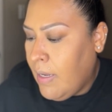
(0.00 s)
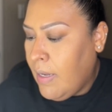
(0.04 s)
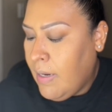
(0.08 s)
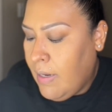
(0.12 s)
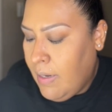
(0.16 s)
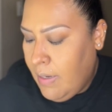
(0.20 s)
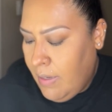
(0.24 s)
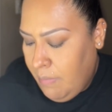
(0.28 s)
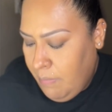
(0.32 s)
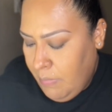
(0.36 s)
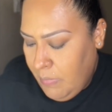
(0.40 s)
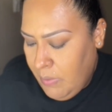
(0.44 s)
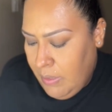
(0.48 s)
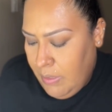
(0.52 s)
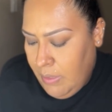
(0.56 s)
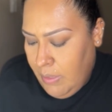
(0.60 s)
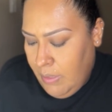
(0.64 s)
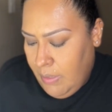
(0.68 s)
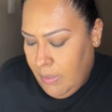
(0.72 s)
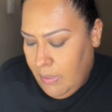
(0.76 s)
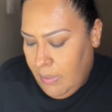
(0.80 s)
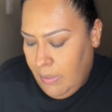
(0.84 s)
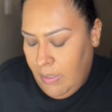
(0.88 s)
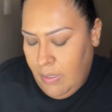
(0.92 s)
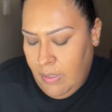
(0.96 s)
I'm gonna
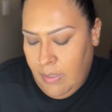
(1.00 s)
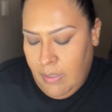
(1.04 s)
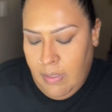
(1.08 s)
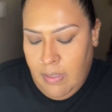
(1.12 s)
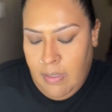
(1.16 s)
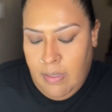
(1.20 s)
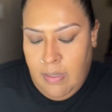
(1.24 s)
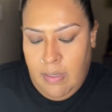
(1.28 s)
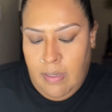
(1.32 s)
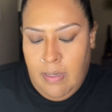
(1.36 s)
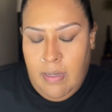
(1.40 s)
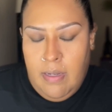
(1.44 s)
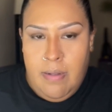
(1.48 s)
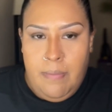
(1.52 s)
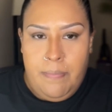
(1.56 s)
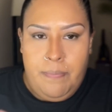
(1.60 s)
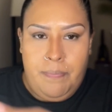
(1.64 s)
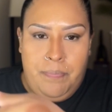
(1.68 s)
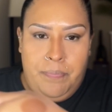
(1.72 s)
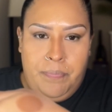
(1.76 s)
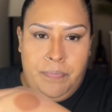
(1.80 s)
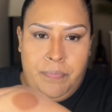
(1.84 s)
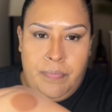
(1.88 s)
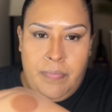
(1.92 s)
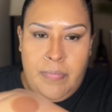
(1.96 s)
clean
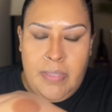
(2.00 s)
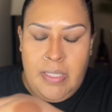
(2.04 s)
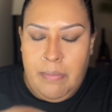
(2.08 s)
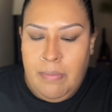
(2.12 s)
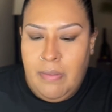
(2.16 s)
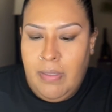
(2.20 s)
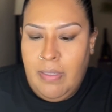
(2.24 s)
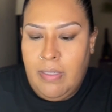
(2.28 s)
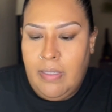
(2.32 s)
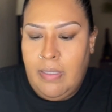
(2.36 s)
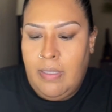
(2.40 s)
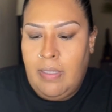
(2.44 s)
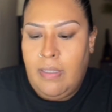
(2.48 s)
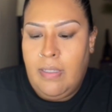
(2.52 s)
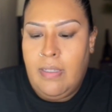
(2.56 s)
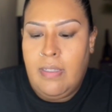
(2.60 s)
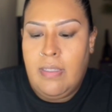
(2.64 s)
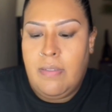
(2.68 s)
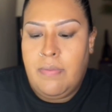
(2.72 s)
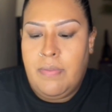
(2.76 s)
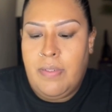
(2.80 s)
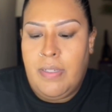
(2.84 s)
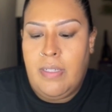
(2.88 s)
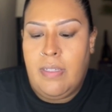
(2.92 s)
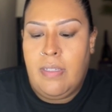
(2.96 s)
this
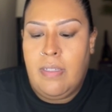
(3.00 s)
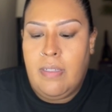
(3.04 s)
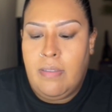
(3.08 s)
right now.